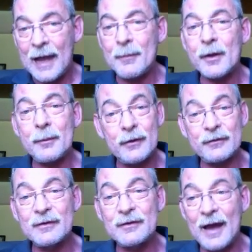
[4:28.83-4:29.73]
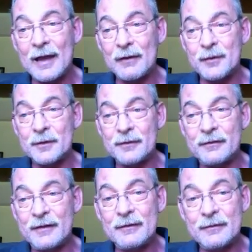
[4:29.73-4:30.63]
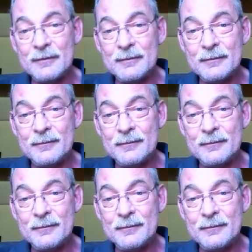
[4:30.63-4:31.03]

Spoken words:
I'm not a person dying from the disease.